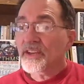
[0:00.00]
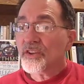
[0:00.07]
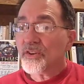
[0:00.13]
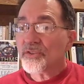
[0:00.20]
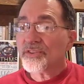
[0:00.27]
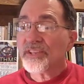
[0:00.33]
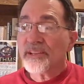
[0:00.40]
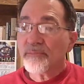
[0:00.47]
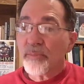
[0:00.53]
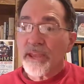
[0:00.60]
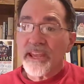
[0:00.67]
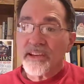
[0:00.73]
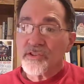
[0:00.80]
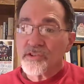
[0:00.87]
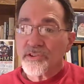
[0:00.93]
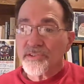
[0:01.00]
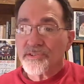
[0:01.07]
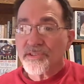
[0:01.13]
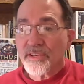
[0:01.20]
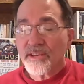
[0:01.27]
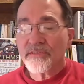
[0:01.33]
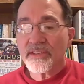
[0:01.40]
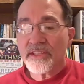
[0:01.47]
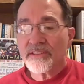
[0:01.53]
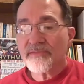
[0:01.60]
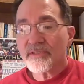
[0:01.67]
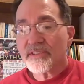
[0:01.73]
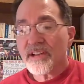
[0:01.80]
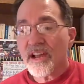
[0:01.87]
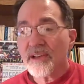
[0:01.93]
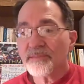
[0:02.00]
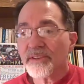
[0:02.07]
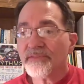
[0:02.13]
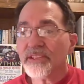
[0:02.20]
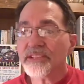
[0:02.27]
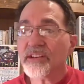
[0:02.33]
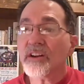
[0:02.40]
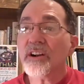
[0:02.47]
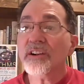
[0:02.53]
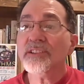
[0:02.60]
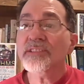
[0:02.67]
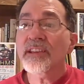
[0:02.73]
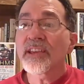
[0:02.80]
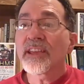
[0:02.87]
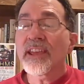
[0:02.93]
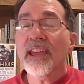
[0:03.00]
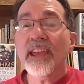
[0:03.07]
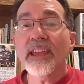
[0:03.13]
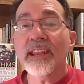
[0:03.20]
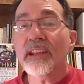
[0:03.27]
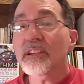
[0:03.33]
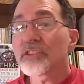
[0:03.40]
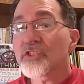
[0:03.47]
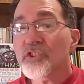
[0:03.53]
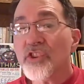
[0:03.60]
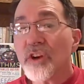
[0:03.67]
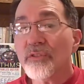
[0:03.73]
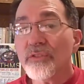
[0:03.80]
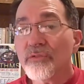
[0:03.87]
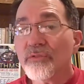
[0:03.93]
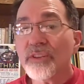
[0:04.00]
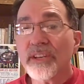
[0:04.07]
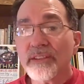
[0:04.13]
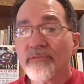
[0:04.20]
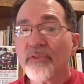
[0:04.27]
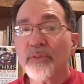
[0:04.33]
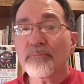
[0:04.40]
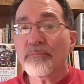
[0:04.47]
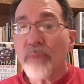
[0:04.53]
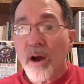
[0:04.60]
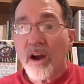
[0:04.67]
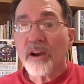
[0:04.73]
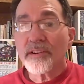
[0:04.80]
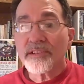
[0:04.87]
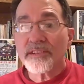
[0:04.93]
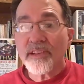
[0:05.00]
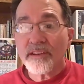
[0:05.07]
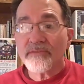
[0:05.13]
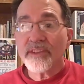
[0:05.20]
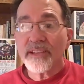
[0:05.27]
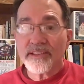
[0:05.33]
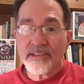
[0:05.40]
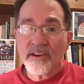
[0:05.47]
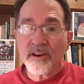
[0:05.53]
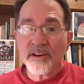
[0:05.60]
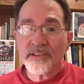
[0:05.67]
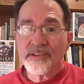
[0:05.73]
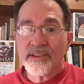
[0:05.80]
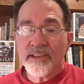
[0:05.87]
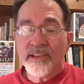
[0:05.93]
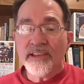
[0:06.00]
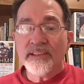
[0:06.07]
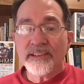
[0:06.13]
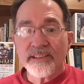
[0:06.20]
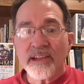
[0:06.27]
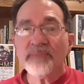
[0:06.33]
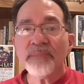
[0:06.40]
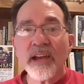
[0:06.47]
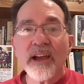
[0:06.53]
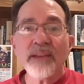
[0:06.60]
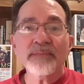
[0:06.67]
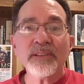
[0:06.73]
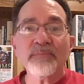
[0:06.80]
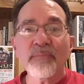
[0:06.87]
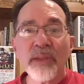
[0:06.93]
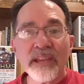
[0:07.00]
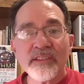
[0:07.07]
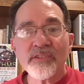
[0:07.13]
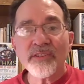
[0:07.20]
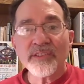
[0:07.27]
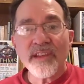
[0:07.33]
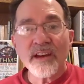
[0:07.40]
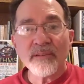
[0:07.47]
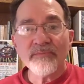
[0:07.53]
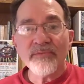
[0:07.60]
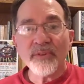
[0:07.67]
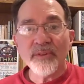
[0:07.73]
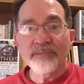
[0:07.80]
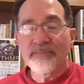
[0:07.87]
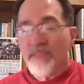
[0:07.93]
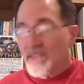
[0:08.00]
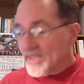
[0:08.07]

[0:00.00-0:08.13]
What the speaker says: you'll see pictures of the different types of guitars, and it'll show you the different parts of the guitars. Sometimes a picture is helpful.